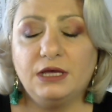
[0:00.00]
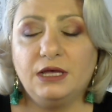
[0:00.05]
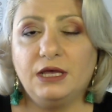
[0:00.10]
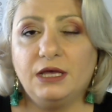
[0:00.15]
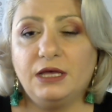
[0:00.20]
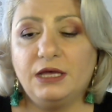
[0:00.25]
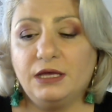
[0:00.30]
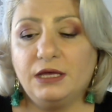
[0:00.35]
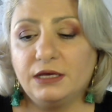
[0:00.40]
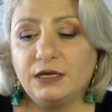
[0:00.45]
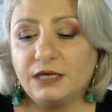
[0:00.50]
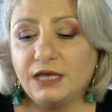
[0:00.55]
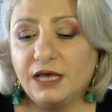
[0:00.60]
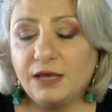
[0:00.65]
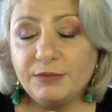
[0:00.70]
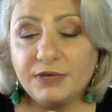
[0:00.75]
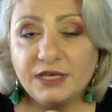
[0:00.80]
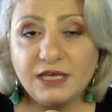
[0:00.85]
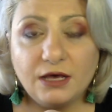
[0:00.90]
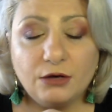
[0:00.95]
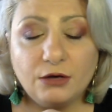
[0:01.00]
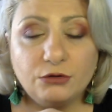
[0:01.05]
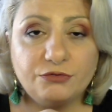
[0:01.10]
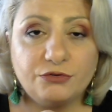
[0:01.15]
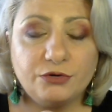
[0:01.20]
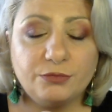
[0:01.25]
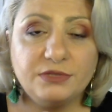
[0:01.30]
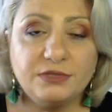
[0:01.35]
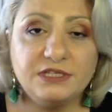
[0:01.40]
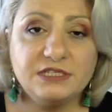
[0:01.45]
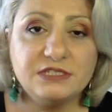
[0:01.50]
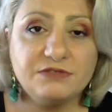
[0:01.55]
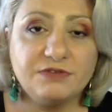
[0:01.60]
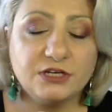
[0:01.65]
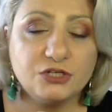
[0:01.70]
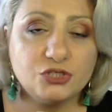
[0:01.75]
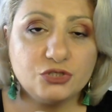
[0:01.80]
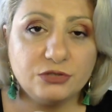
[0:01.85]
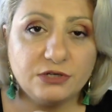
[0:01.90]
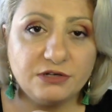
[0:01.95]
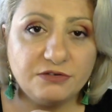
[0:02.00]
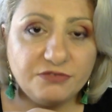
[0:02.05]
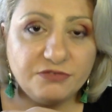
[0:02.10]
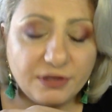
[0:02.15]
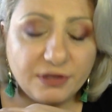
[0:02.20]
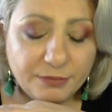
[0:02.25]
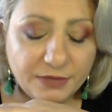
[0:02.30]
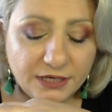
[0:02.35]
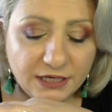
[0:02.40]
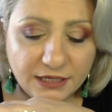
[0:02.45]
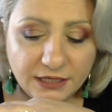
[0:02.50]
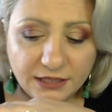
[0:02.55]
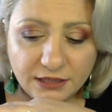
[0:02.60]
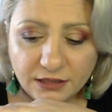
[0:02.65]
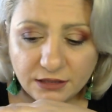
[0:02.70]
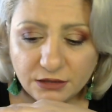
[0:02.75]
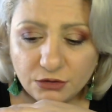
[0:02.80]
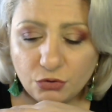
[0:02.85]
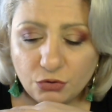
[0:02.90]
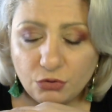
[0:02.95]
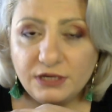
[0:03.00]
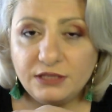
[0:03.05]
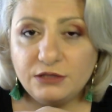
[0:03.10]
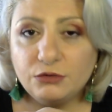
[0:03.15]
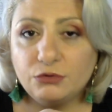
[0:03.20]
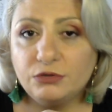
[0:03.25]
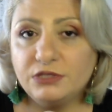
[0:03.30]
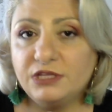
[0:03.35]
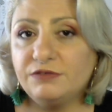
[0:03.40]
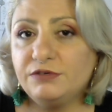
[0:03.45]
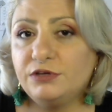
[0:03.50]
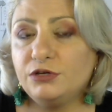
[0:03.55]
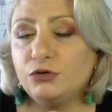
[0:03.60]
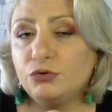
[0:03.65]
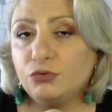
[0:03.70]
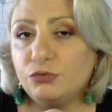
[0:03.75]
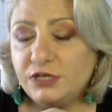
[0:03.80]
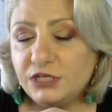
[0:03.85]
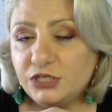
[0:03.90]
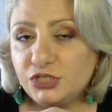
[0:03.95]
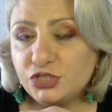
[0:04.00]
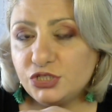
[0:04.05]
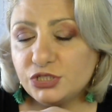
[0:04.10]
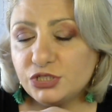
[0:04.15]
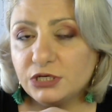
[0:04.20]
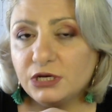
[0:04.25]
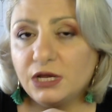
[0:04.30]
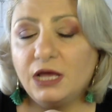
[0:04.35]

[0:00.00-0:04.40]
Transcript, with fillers: uh, coming out from a dysfunctional family, call it whatever you wish.